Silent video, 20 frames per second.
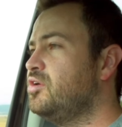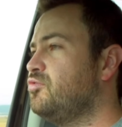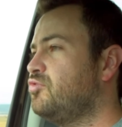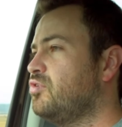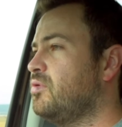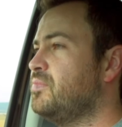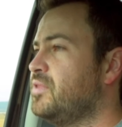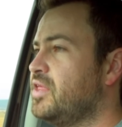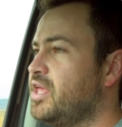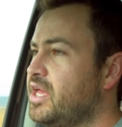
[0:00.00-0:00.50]

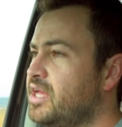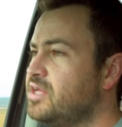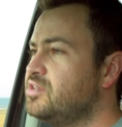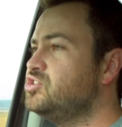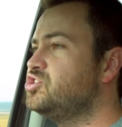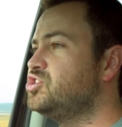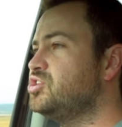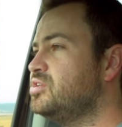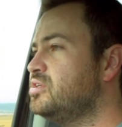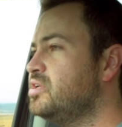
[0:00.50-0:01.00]
from the
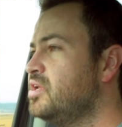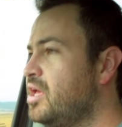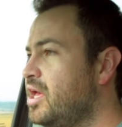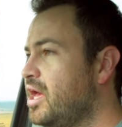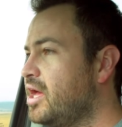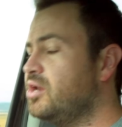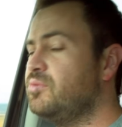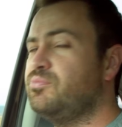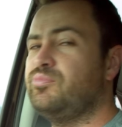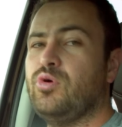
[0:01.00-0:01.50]
engine,
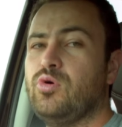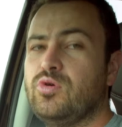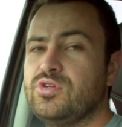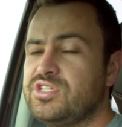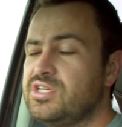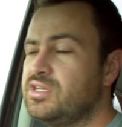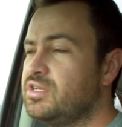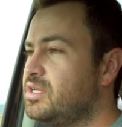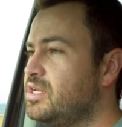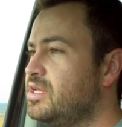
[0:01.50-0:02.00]
and
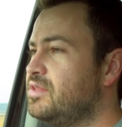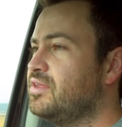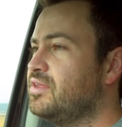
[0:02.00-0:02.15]
importantly,